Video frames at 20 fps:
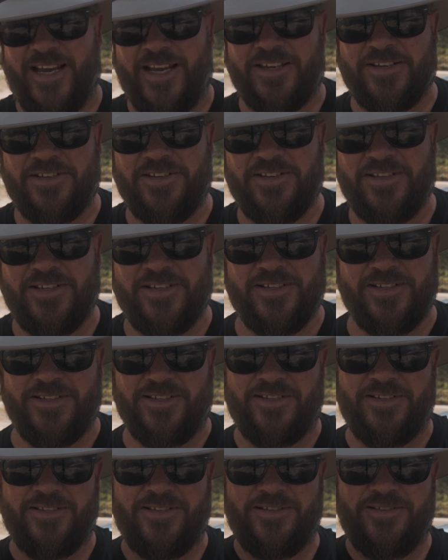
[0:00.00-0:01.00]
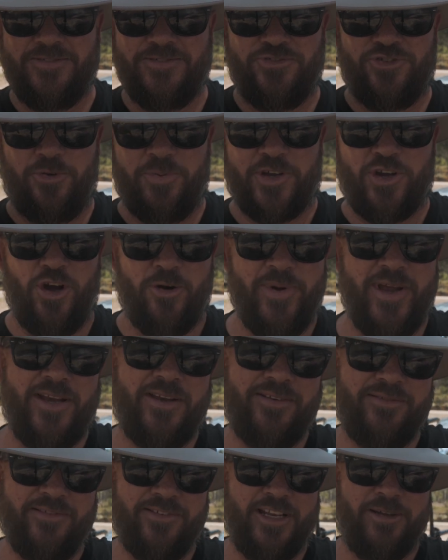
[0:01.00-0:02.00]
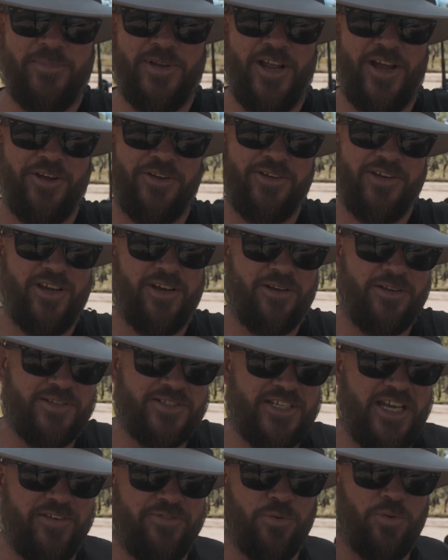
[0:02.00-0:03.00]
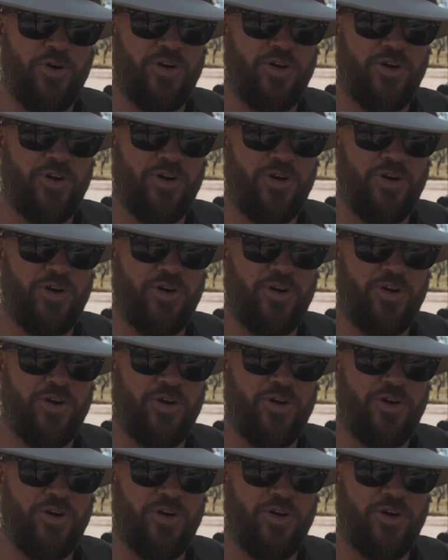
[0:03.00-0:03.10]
yet, drop a comment, let me know, and I'll see if it